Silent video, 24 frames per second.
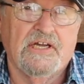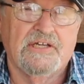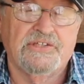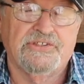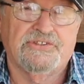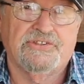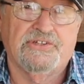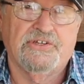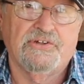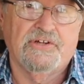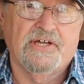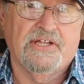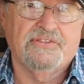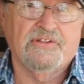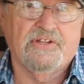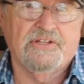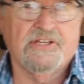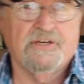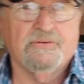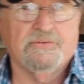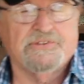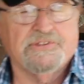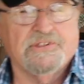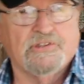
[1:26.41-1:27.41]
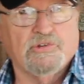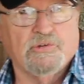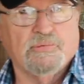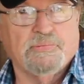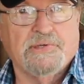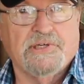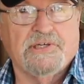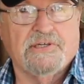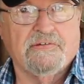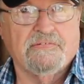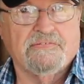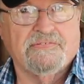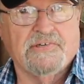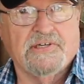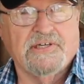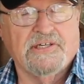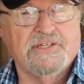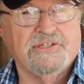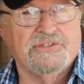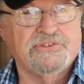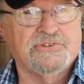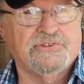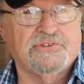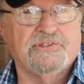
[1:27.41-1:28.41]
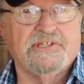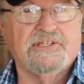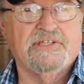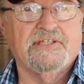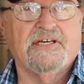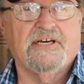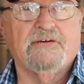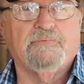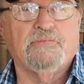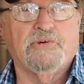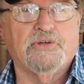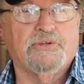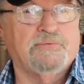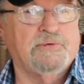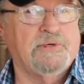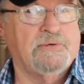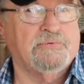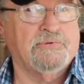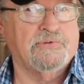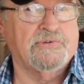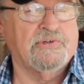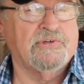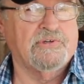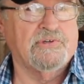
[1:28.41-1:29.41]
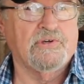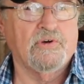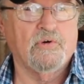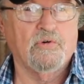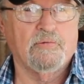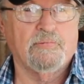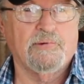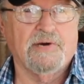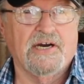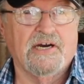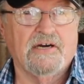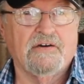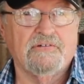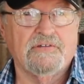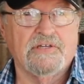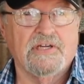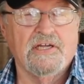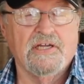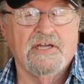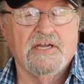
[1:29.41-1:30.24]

So I thought that was a little bit of history that most people don't know about.